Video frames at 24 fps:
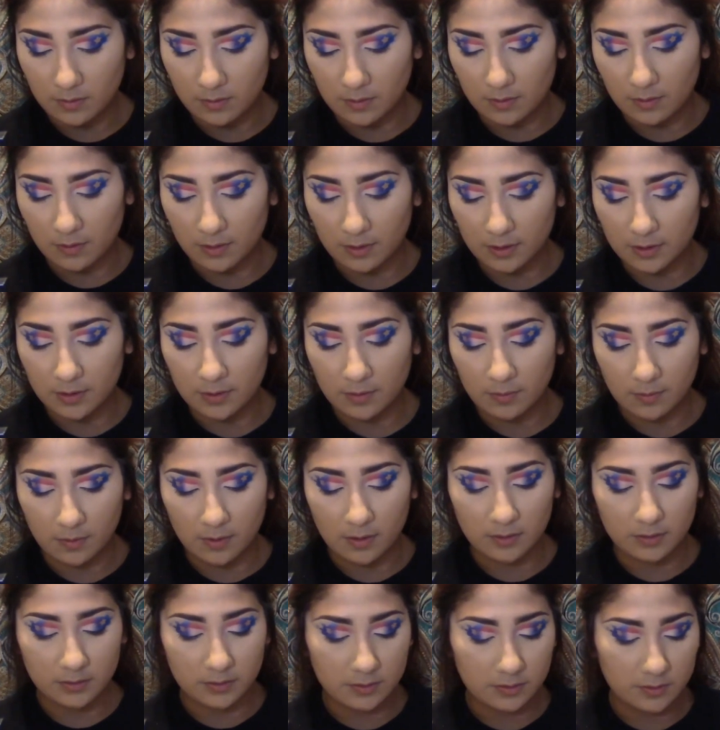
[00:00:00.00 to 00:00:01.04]
you're going to
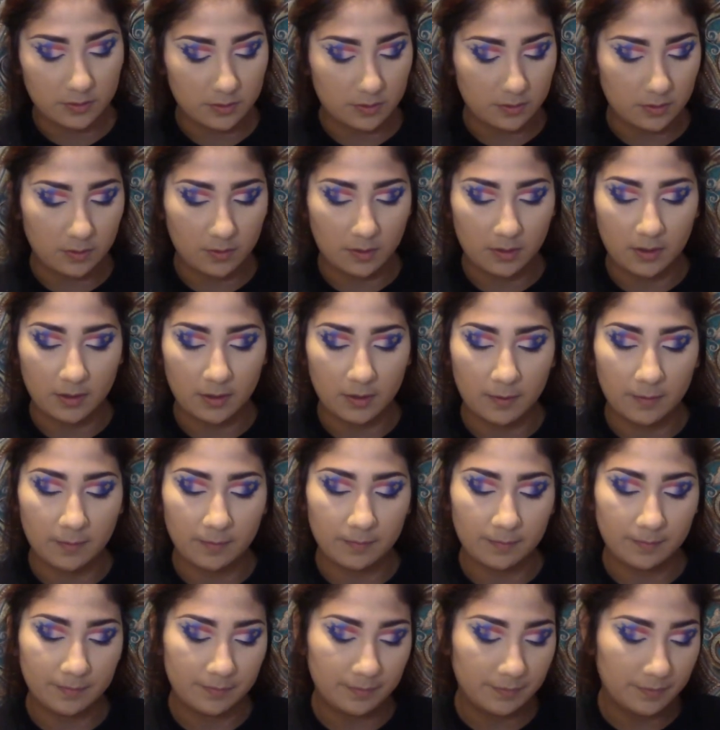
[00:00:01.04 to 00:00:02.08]
want to